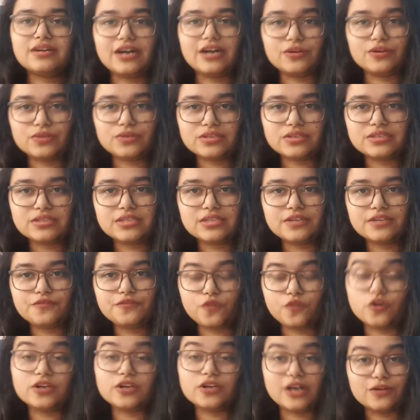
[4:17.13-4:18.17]

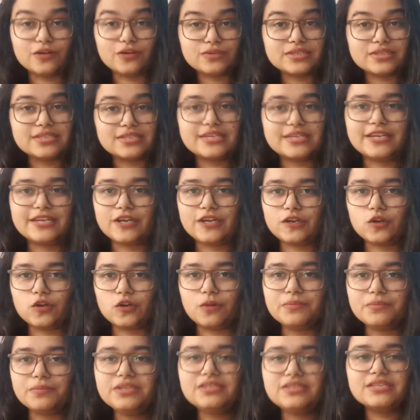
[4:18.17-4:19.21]
accountancy and
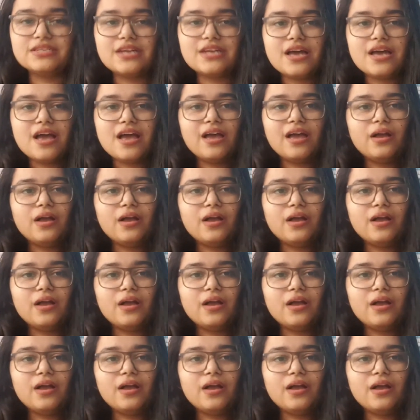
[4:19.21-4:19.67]
economics.